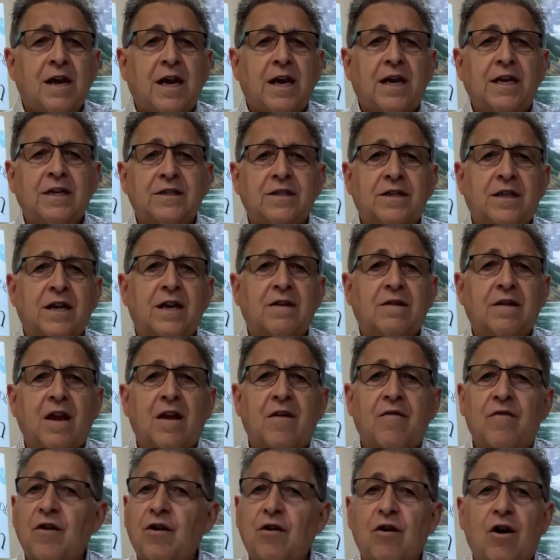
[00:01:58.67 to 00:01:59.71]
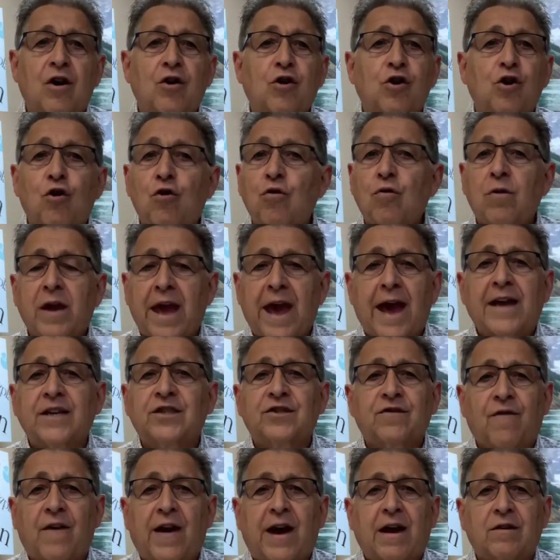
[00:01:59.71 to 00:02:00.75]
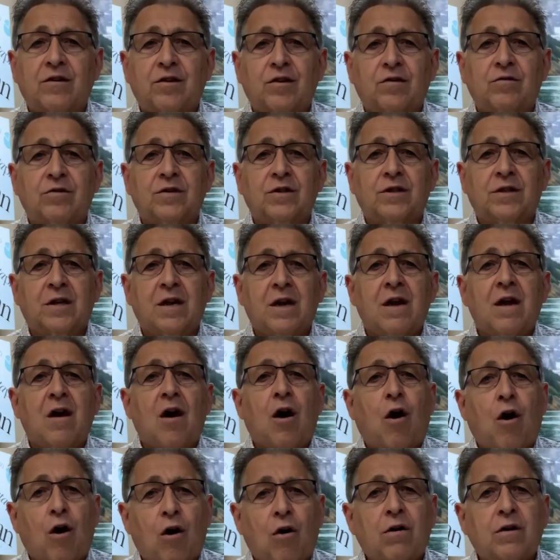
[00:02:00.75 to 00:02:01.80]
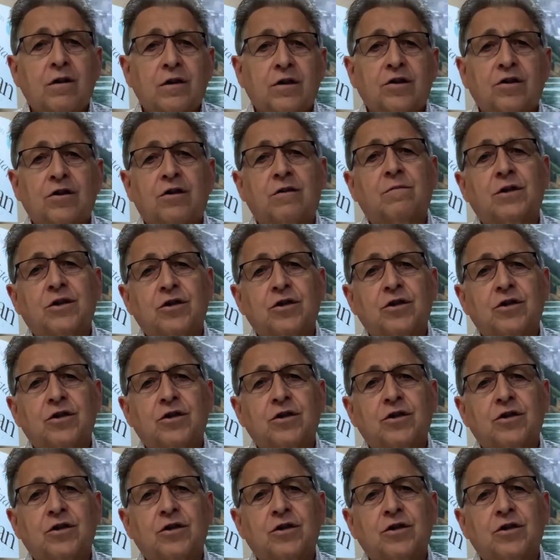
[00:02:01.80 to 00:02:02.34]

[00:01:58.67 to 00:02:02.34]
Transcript: is that there are no cash values. All term